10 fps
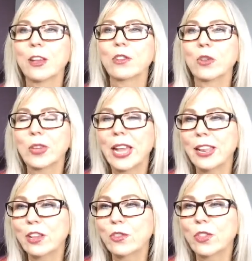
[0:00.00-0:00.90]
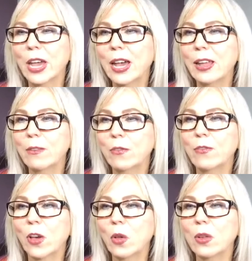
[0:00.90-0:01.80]
So, Katie, your dad
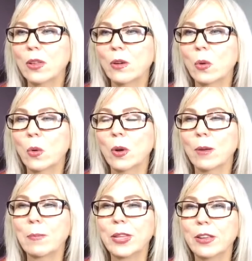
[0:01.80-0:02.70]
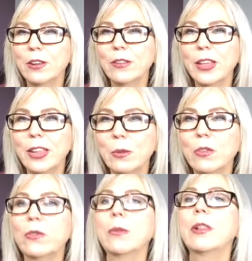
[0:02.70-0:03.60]
felt or appeared that he
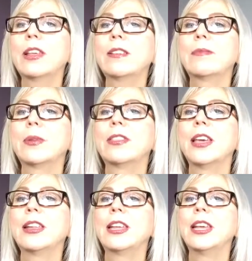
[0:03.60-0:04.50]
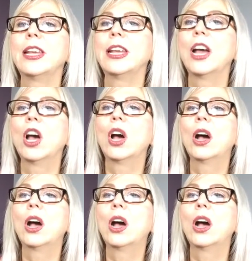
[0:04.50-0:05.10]
was frivolous, but then he